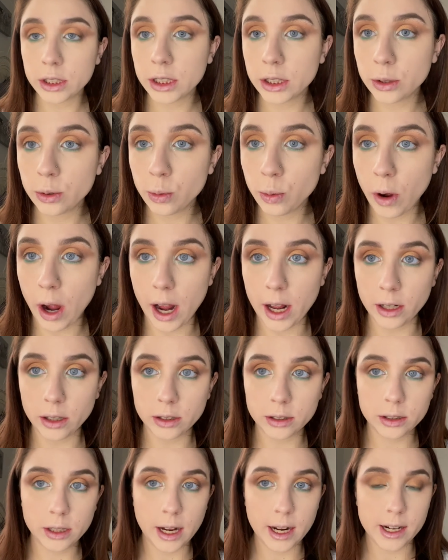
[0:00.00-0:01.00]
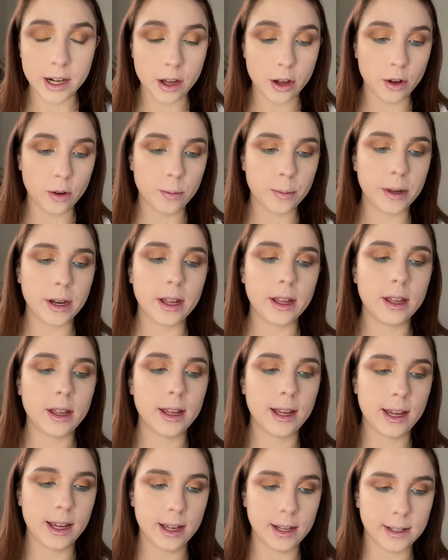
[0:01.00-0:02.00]
a little wild, I know, but
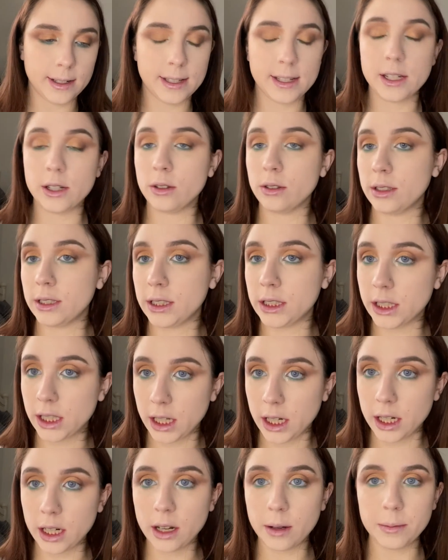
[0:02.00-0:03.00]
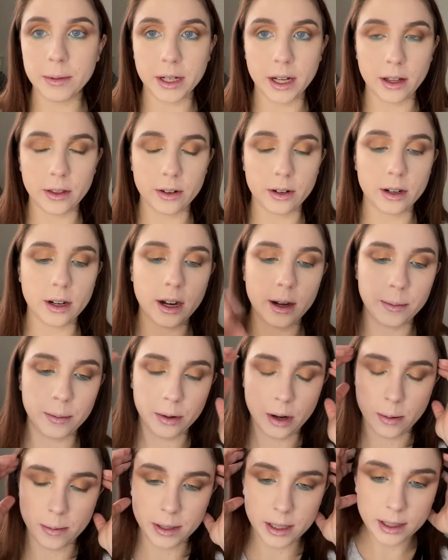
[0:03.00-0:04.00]
it's gonna come together, I
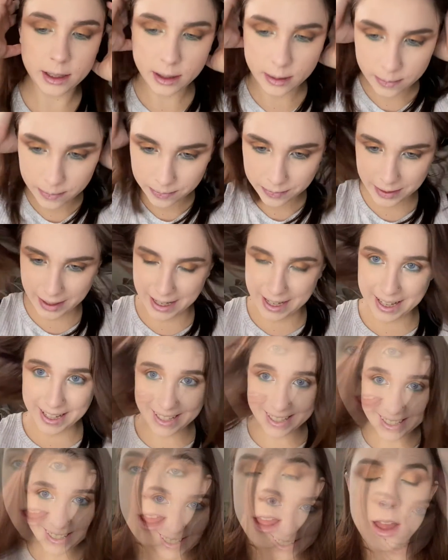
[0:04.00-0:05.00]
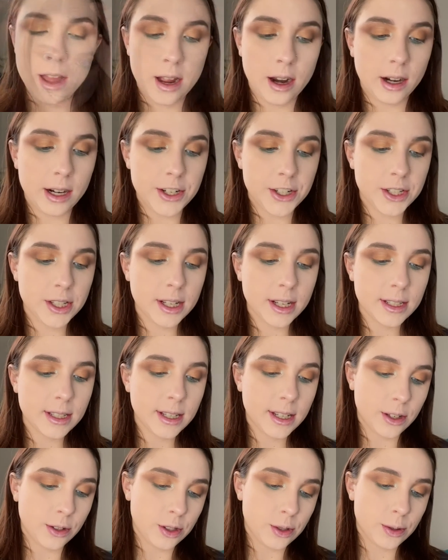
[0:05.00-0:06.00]
promise. Alright, just because
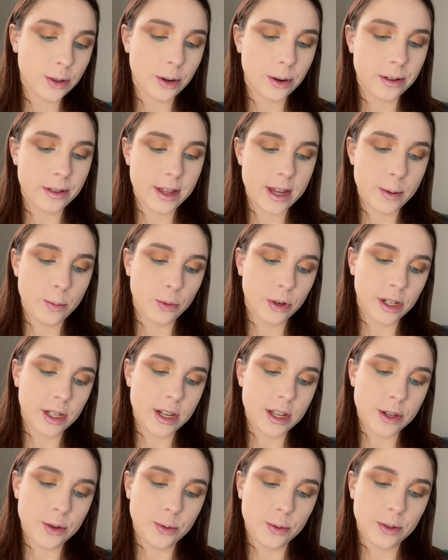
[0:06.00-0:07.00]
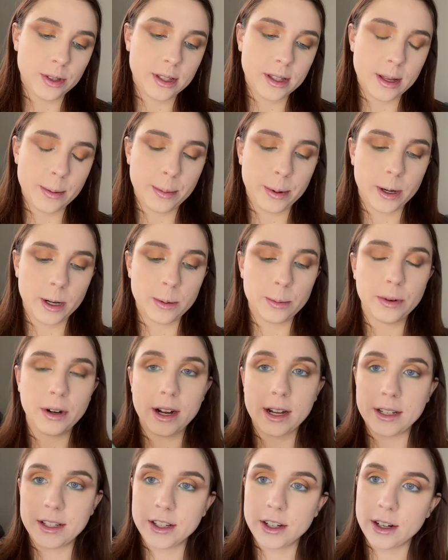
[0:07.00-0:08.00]
it goes with our theme, we're gonna use the butter
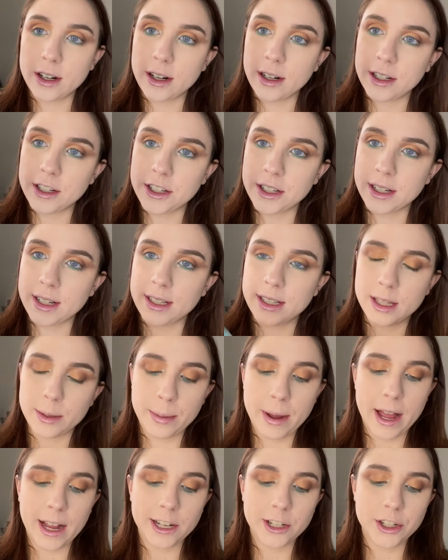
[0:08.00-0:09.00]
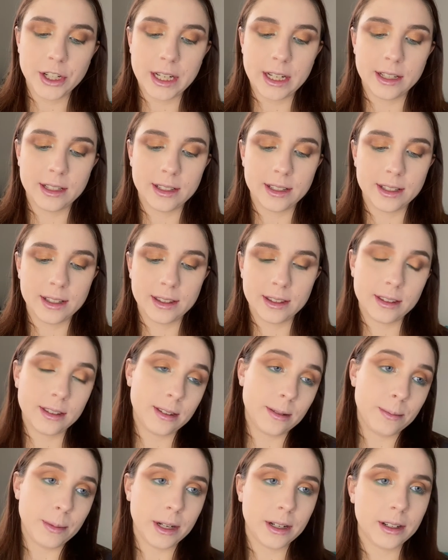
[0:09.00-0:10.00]
bronzer, just because the packaging is the
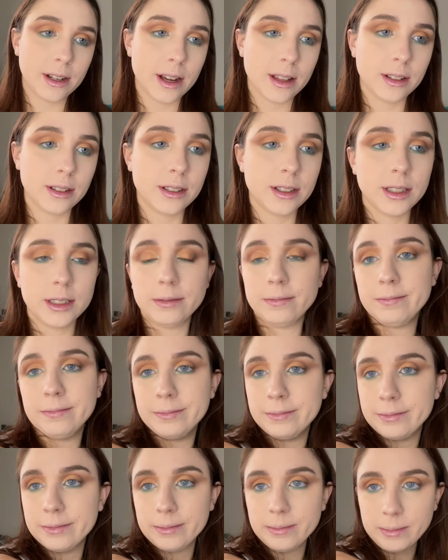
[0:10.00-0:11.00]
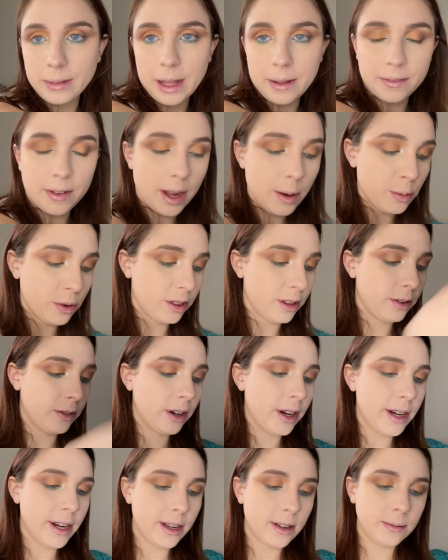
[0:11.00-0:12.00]
mint color and I vibe with it
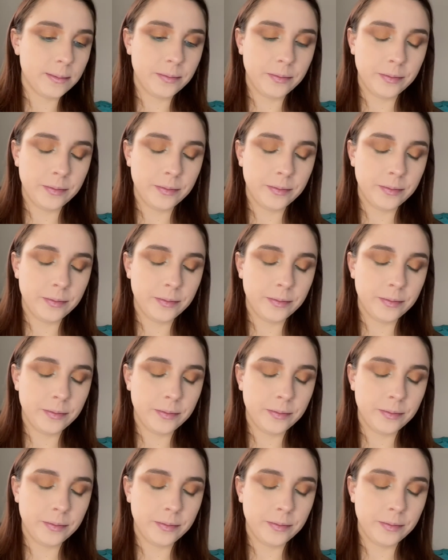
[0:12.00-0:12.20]
right now.